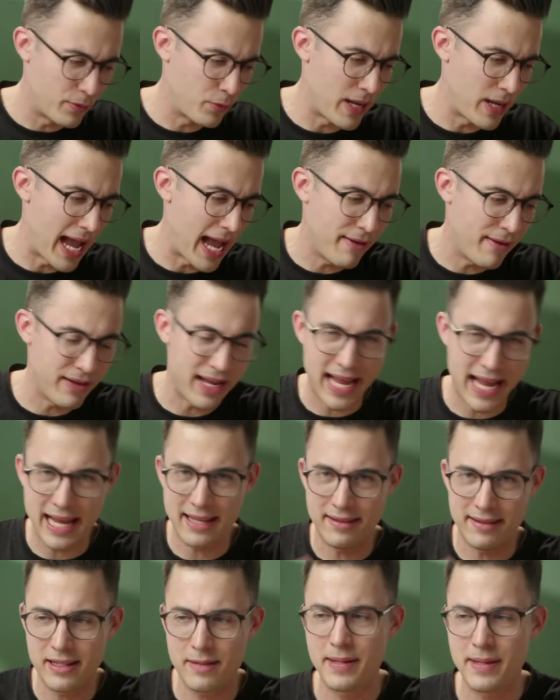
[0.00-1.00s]
we have
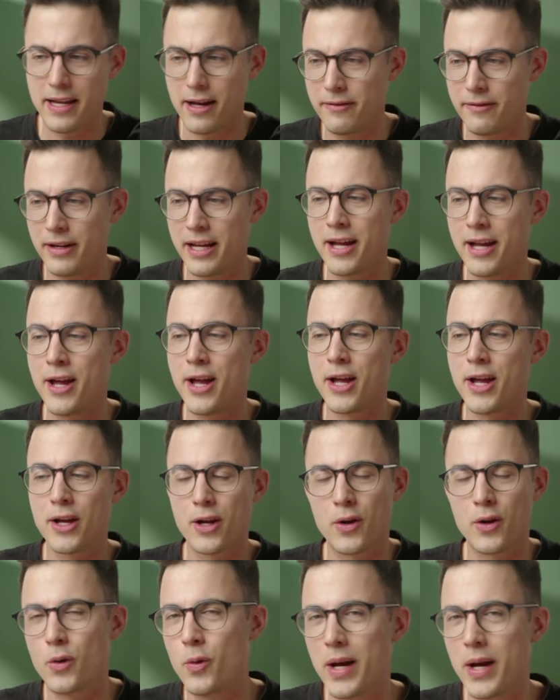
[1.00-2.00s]
a little bit of a
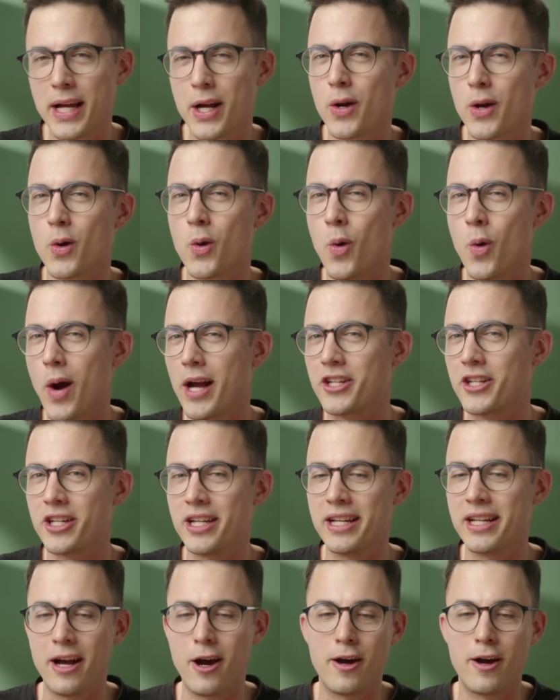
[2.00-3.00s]
quick
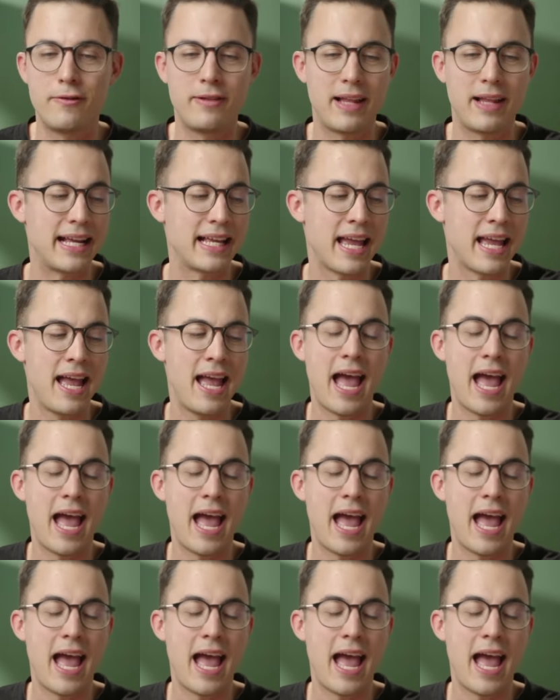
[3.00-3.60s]
question of like,